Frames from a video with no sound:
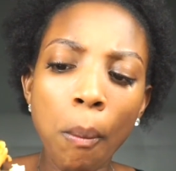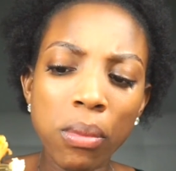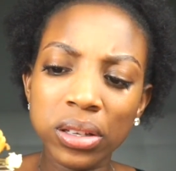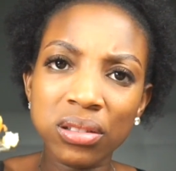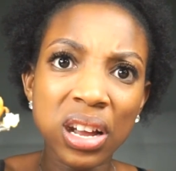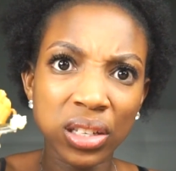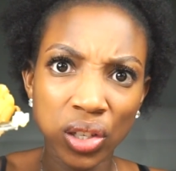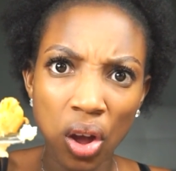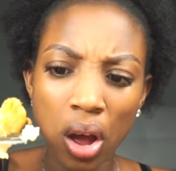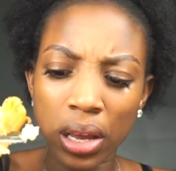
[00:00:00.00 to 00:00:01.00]
it's not
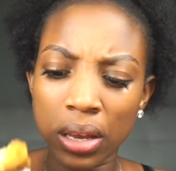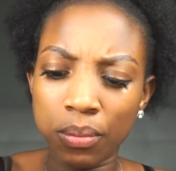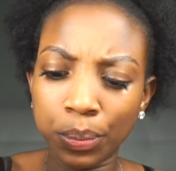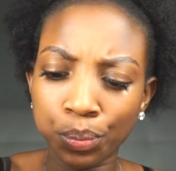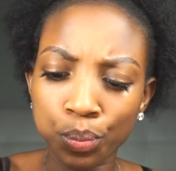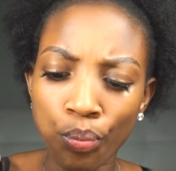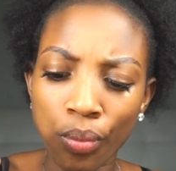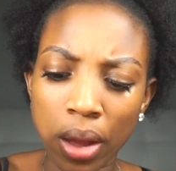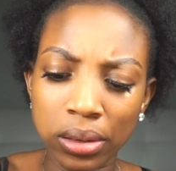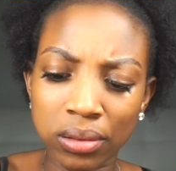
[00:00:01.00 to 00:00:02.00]
soggy.
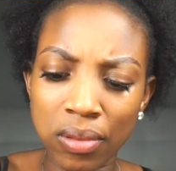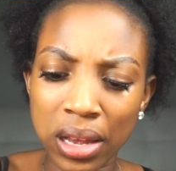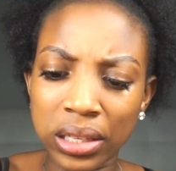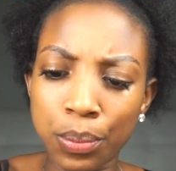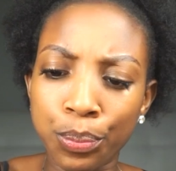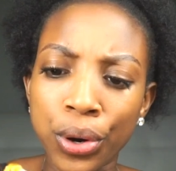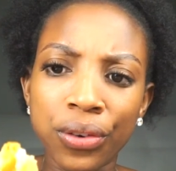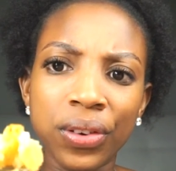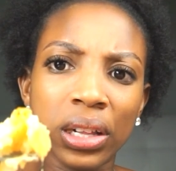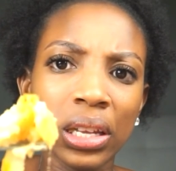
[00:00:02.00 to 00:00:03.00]
It's nice and
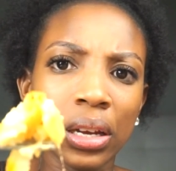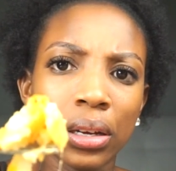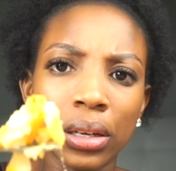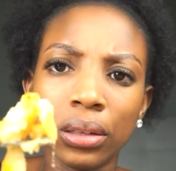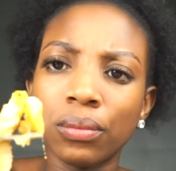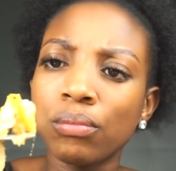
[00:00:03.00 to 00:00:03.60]
perfectly cooked.